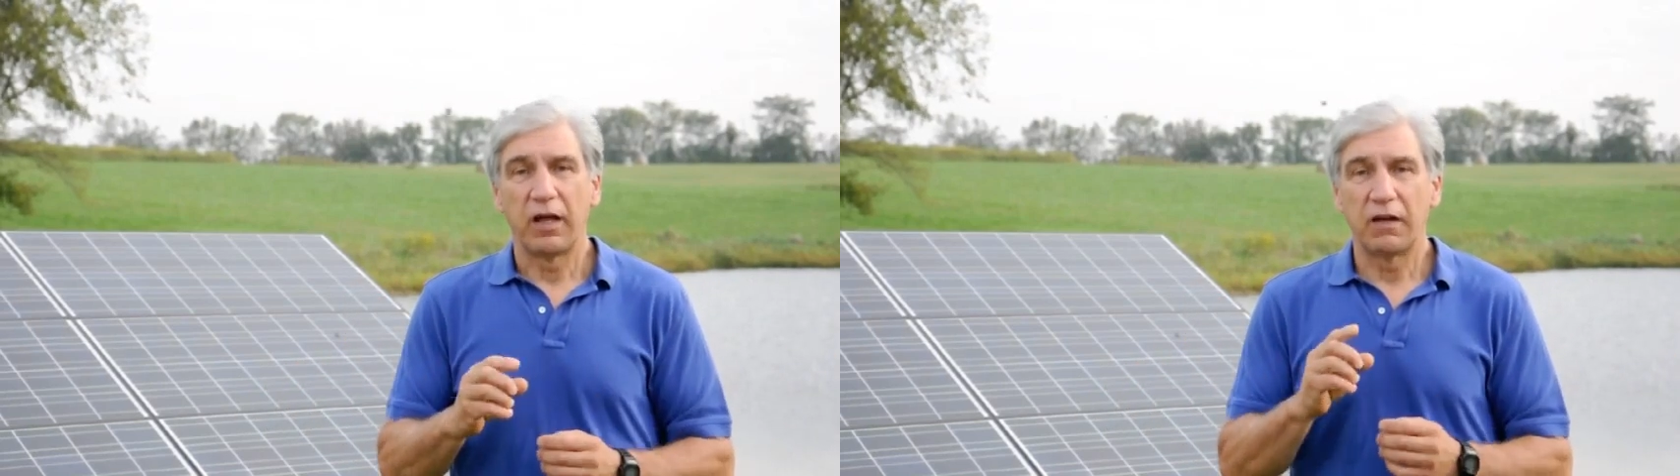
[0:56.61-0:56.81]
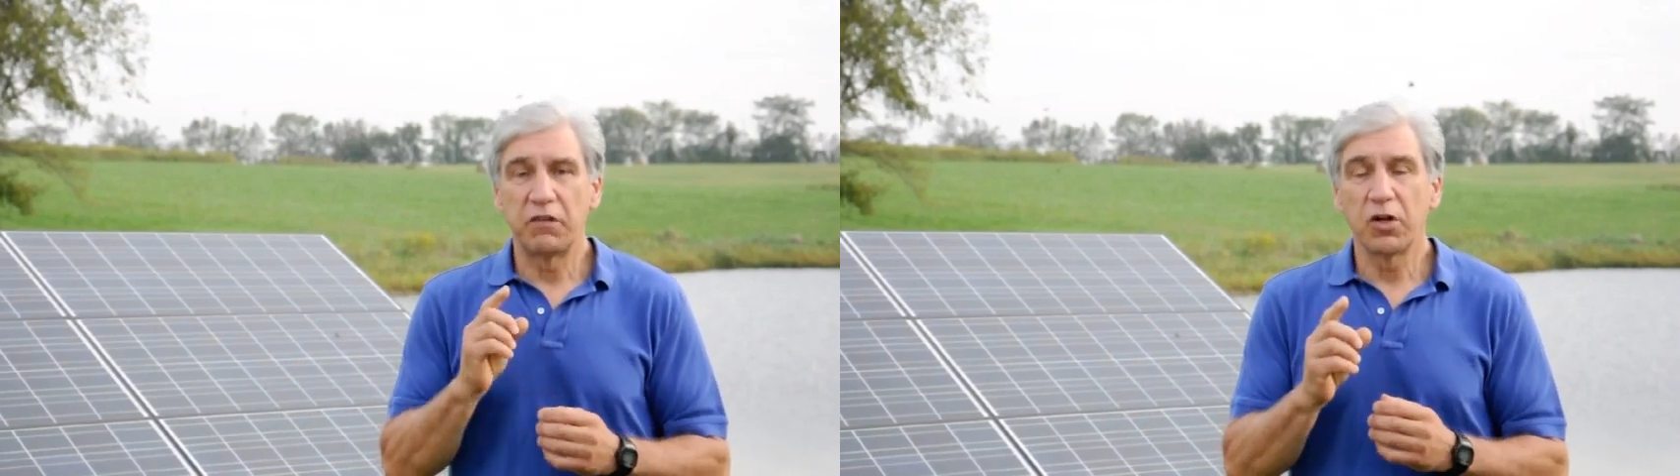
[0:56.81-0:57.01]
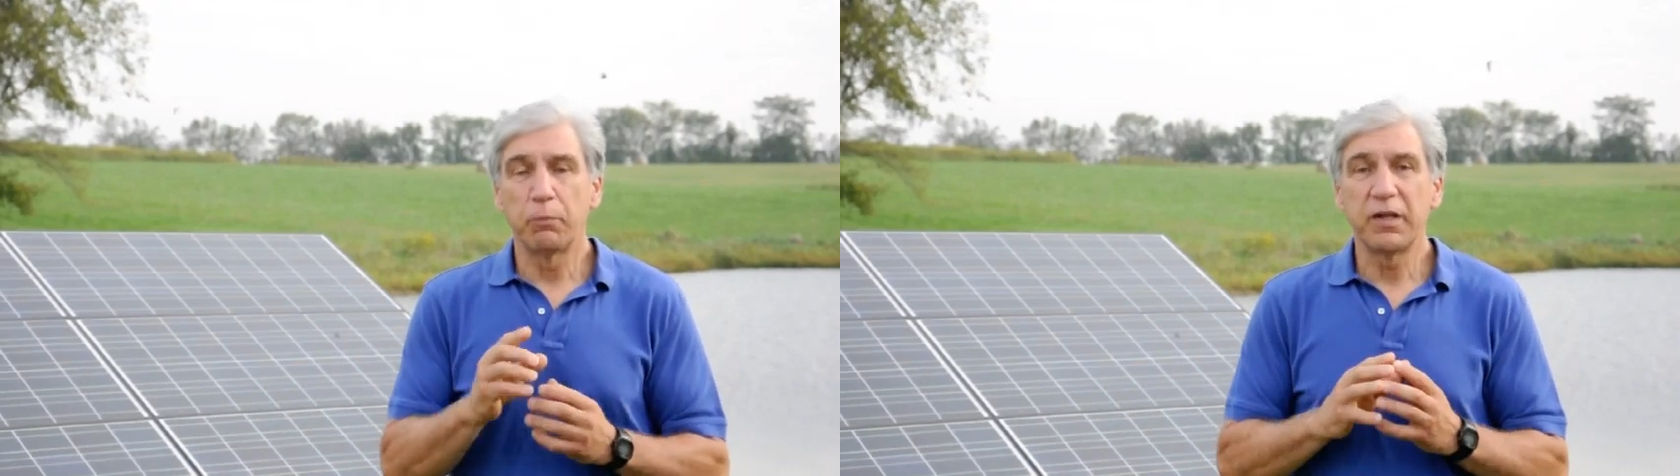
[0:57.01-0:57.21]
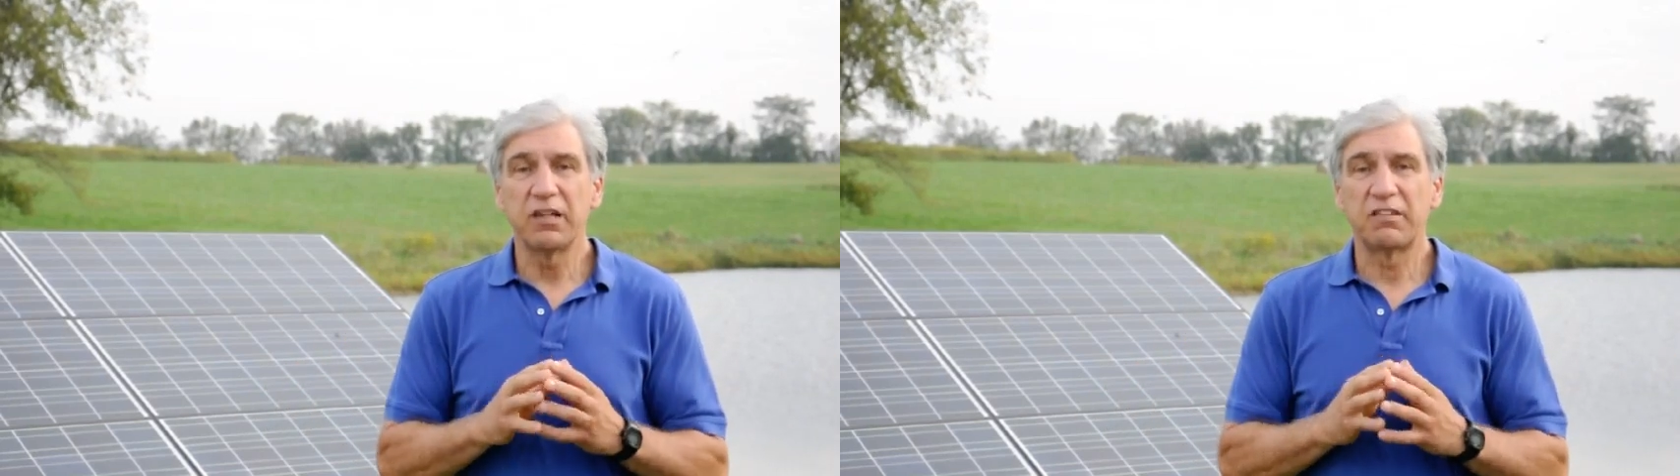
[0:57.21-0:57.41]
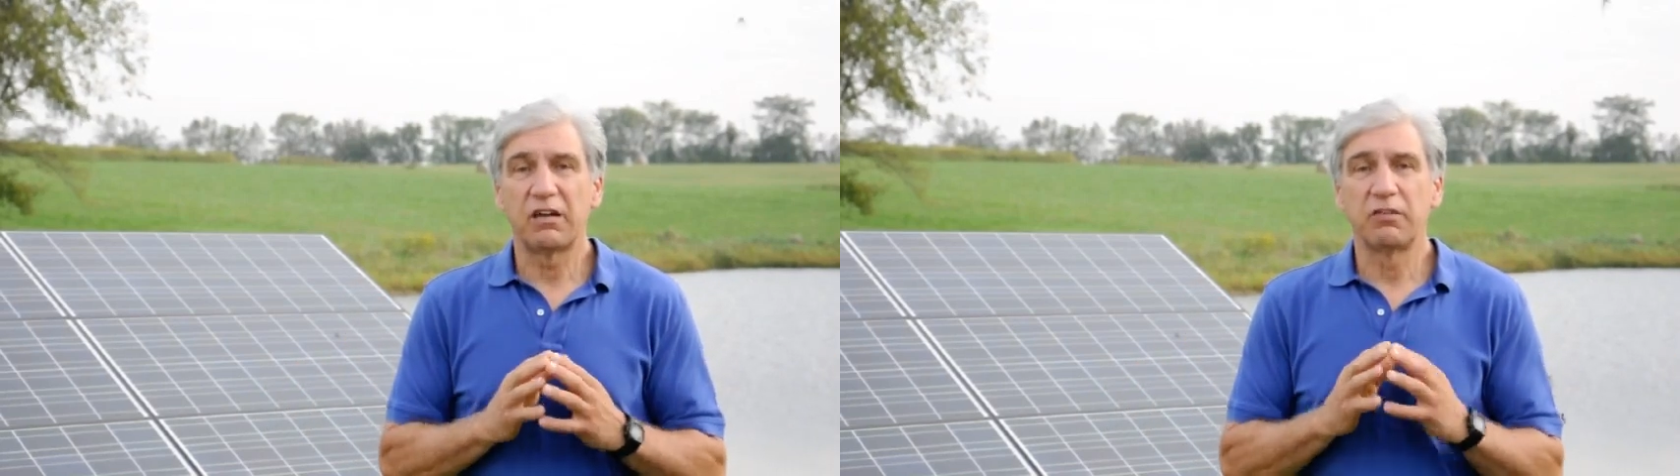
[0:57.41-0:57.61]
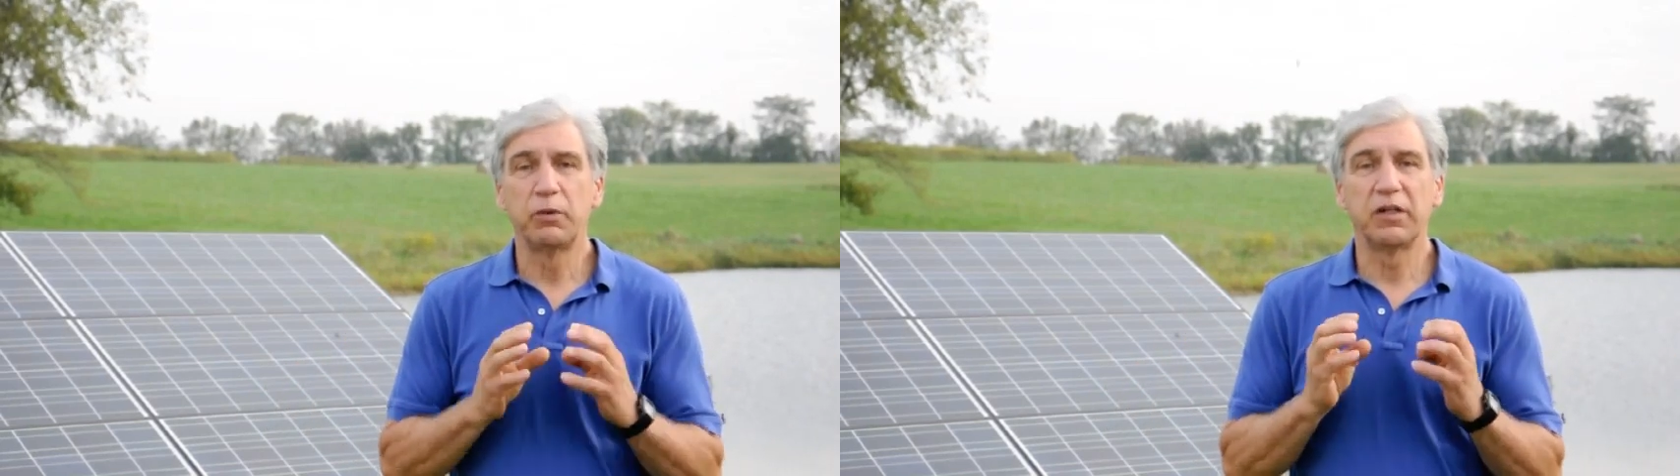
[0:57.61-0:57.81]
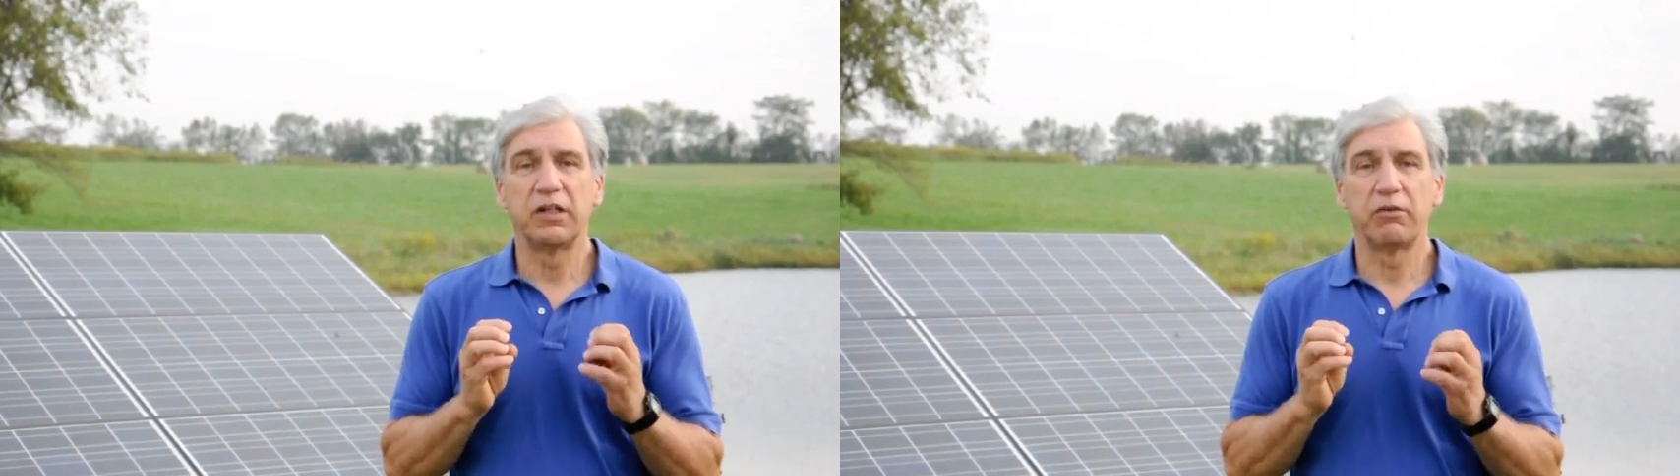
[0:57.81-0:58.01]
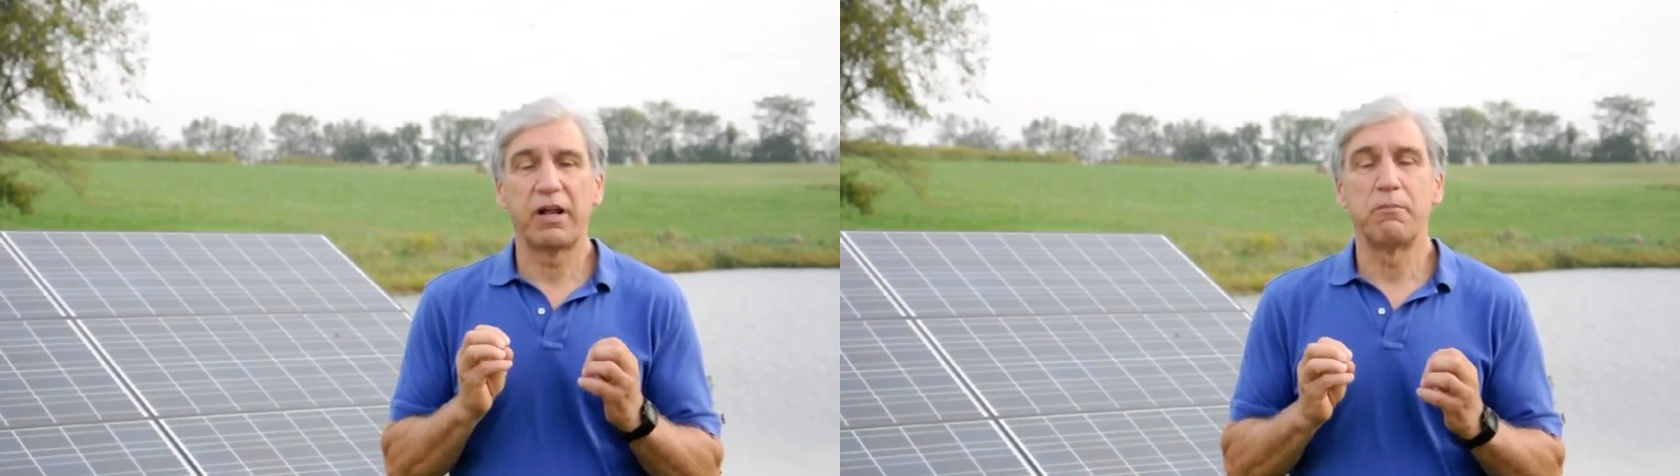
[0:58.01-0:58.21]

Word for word: And the Europeans have a really great